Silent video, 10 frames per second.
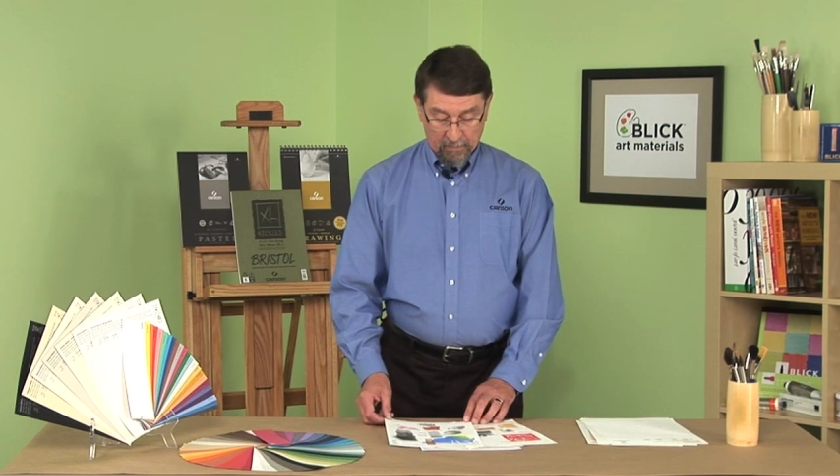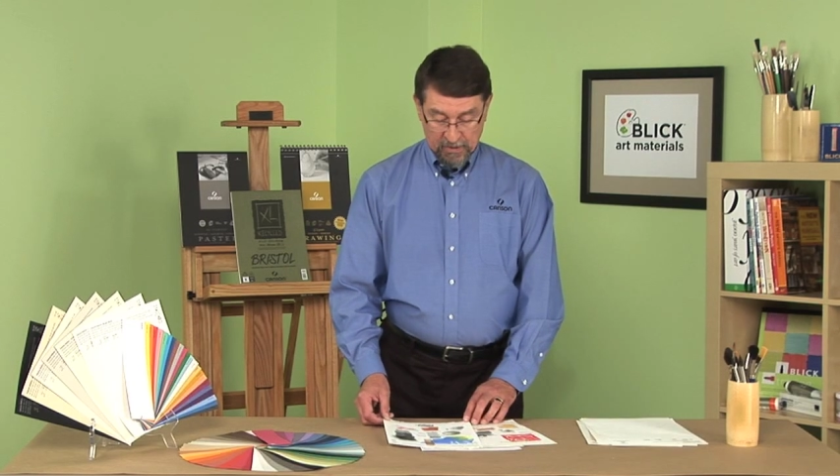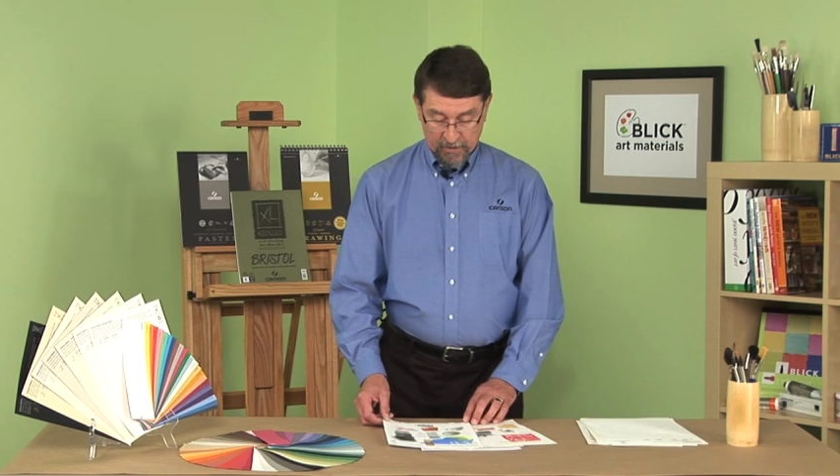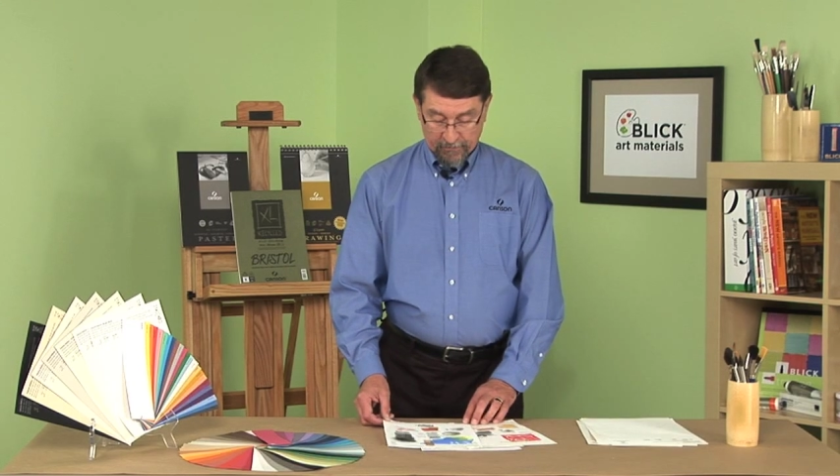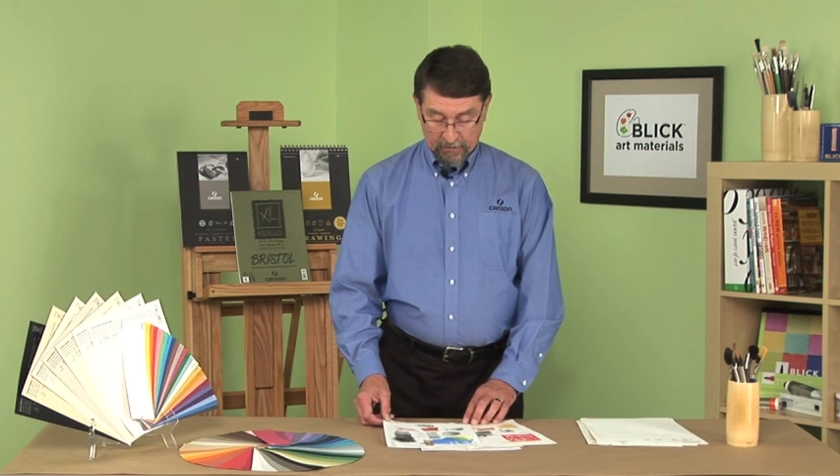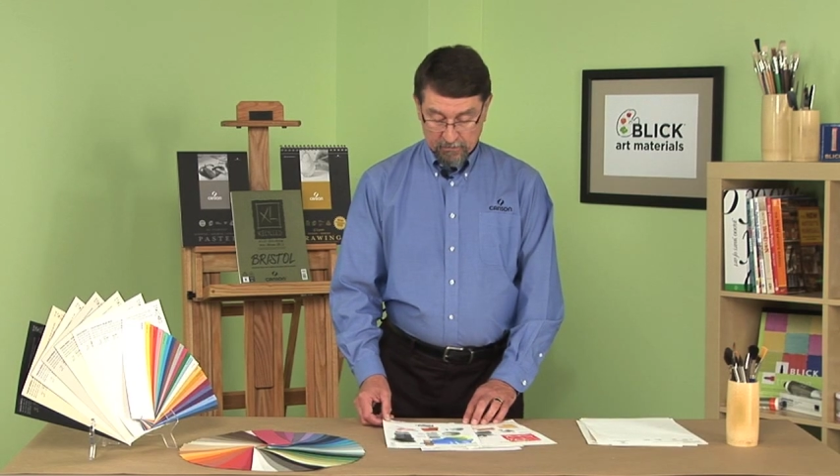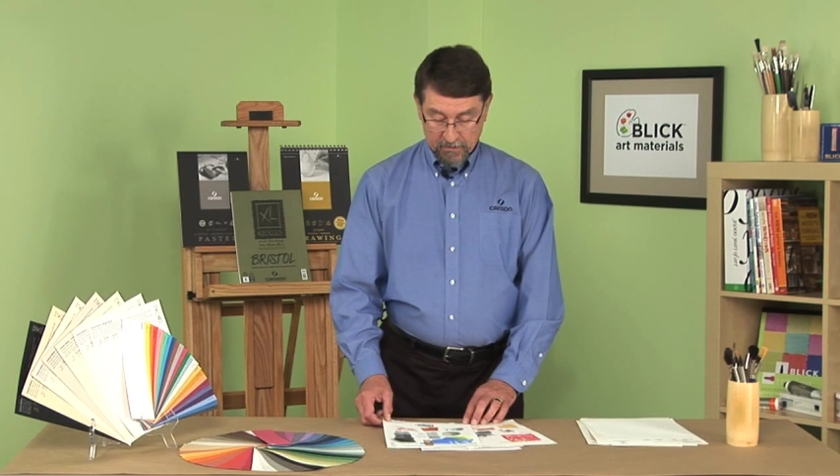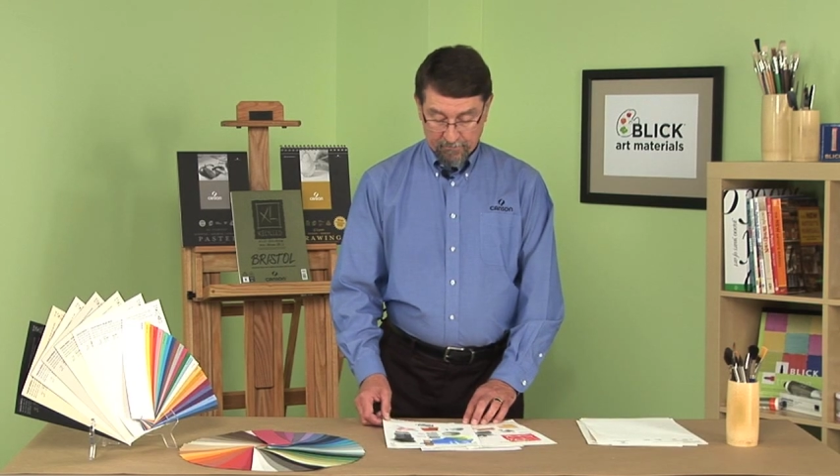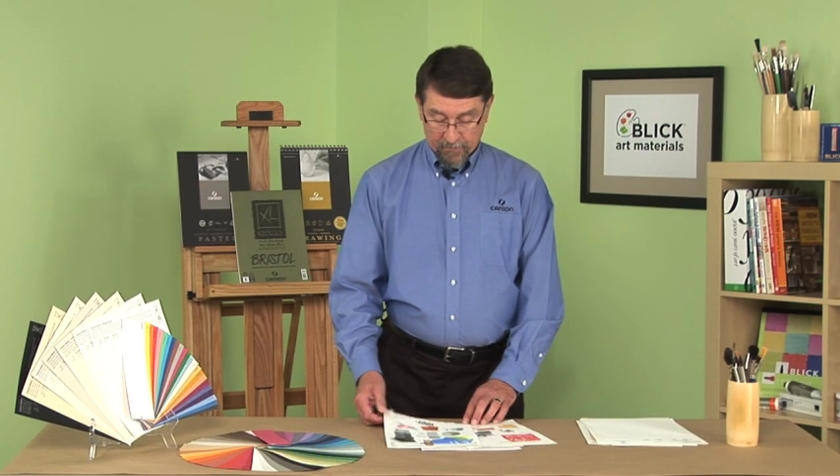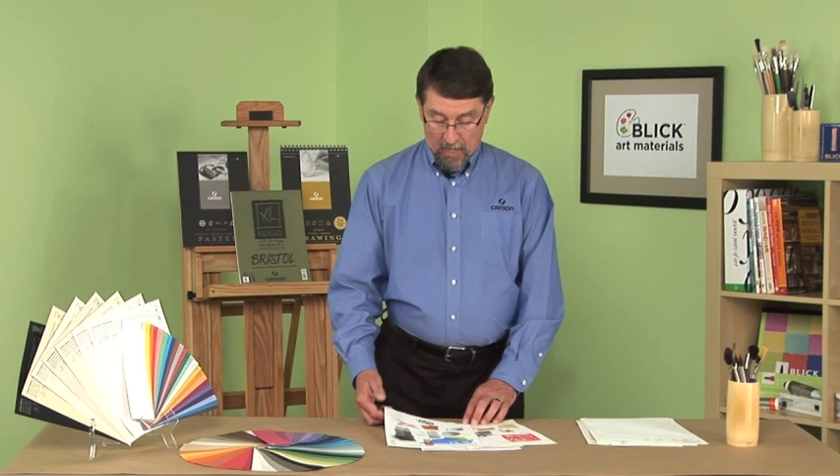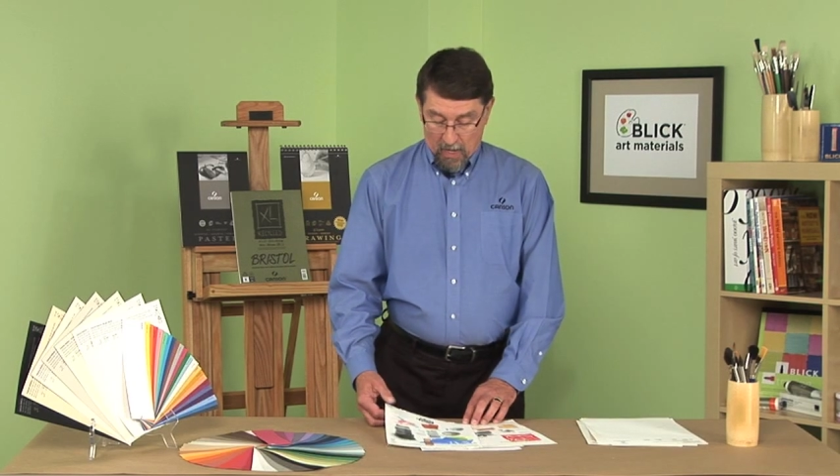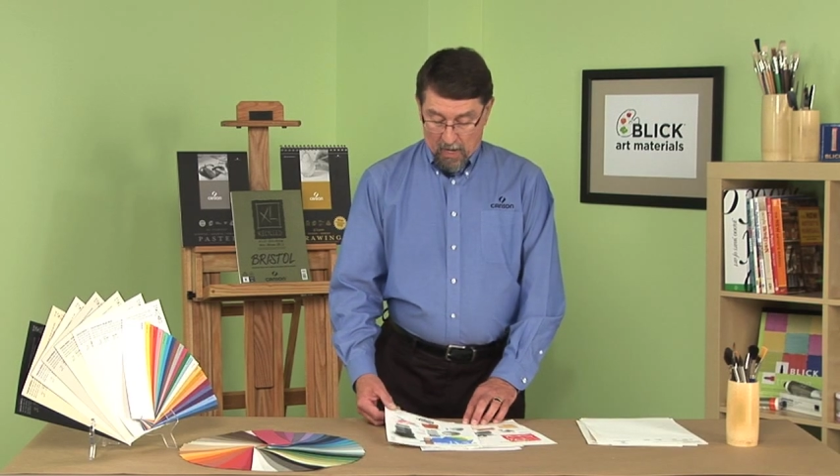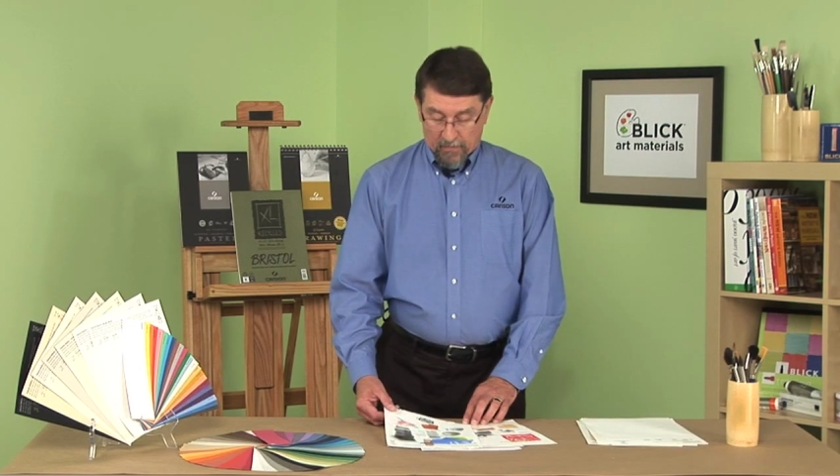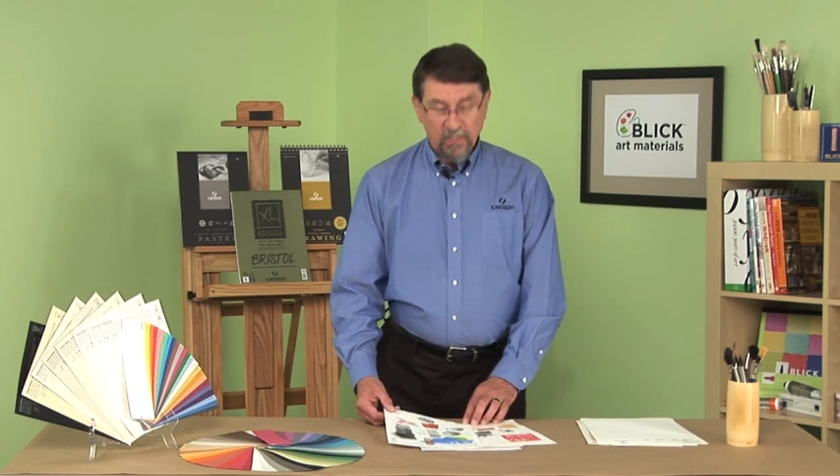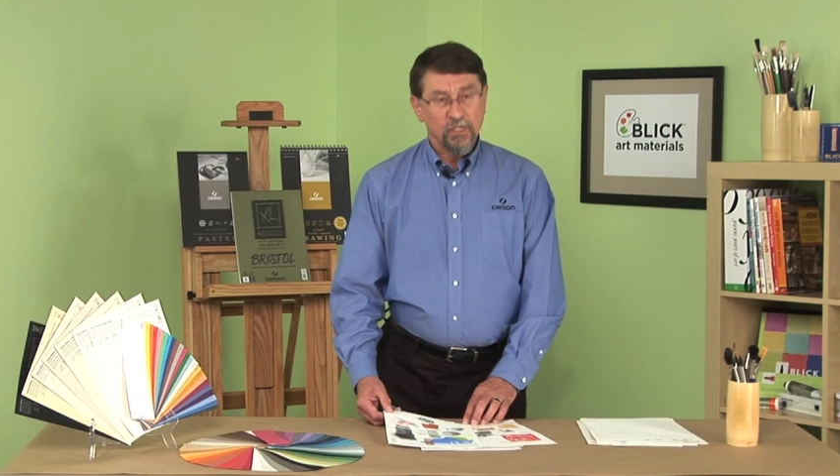materials.
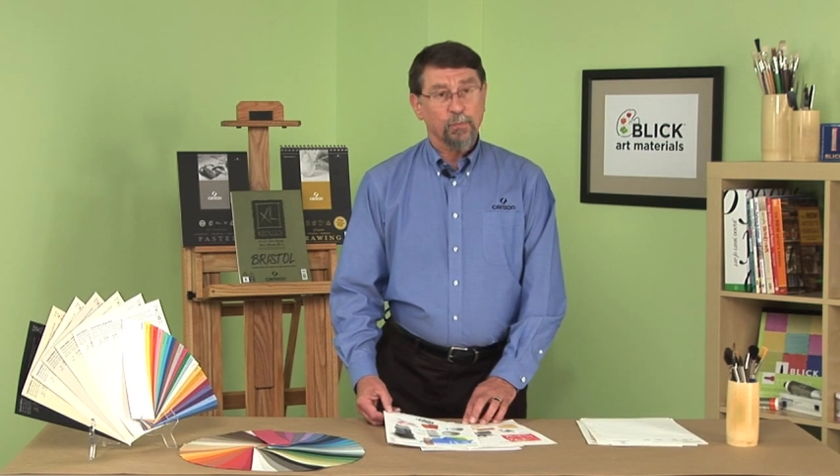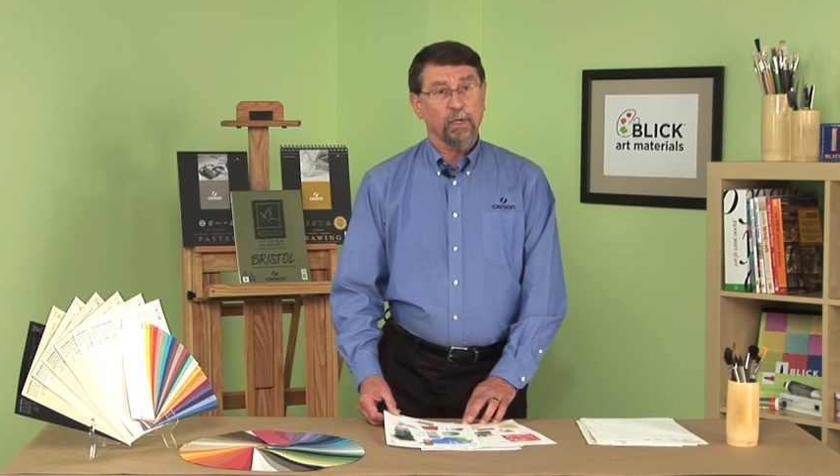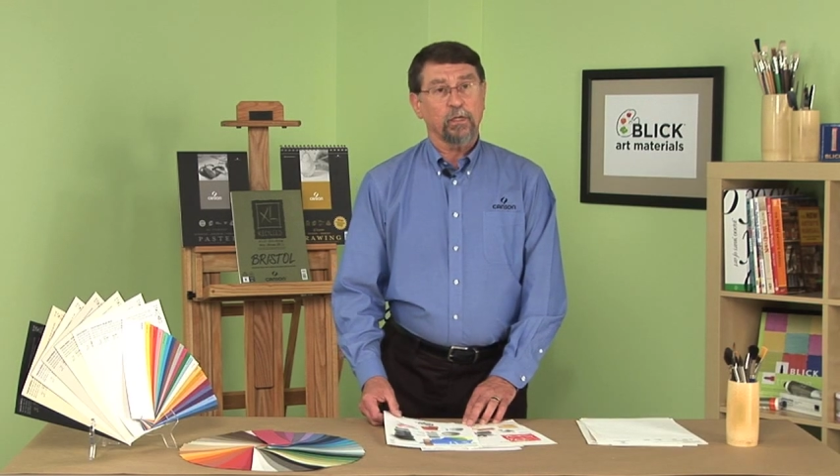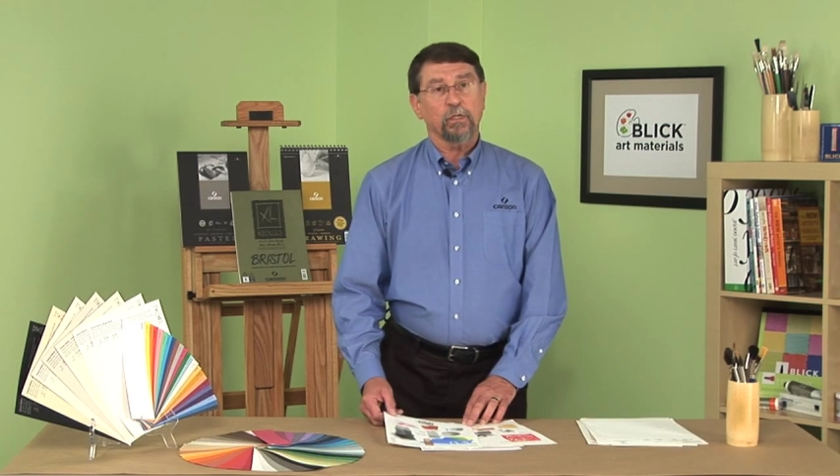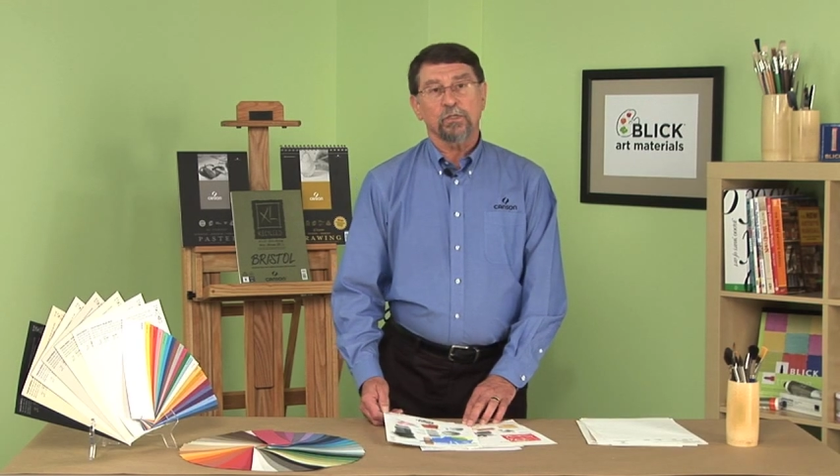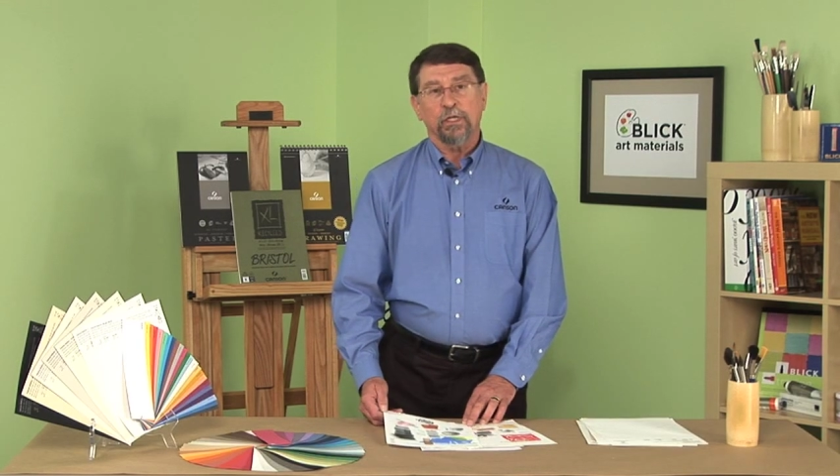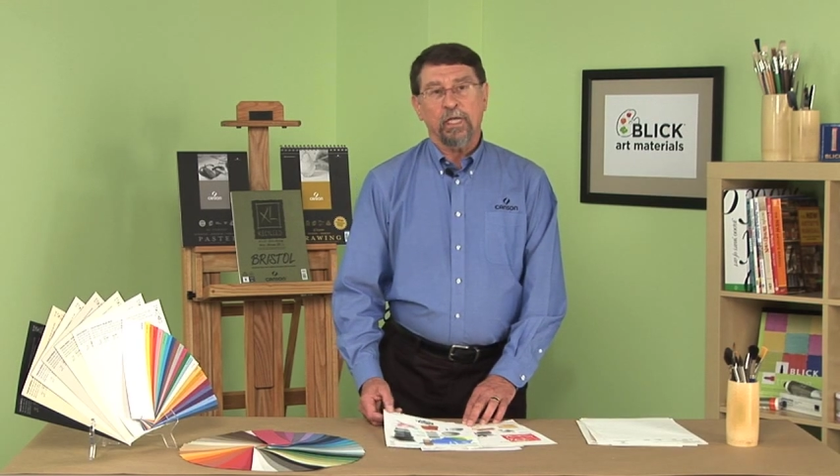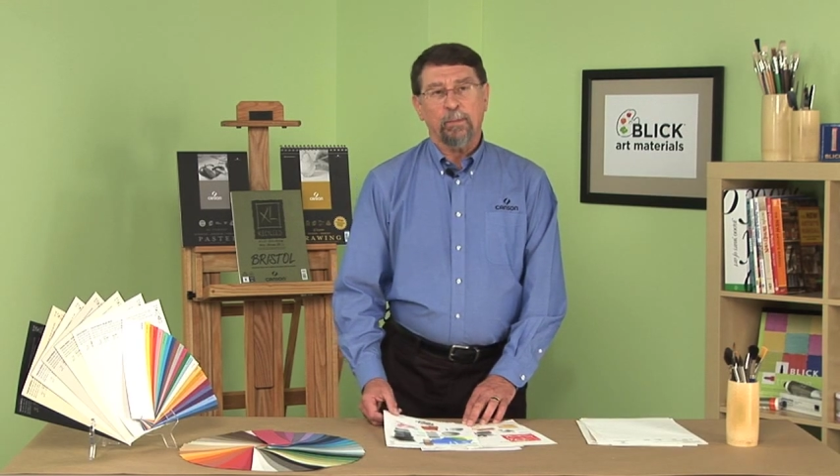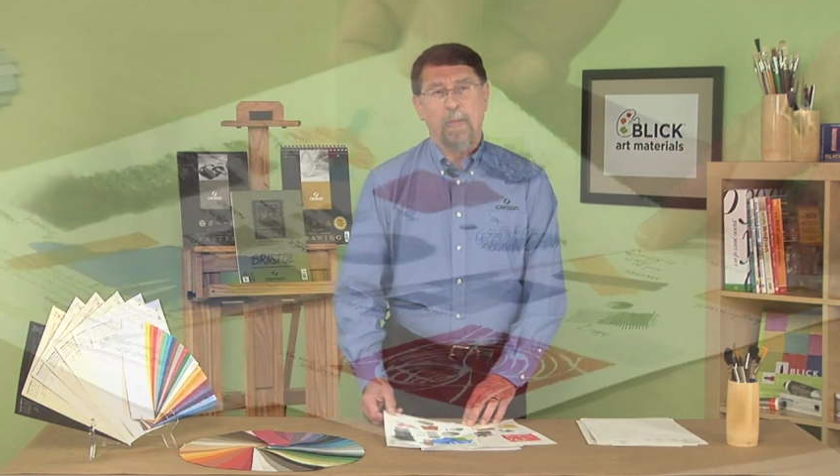This is one of those unique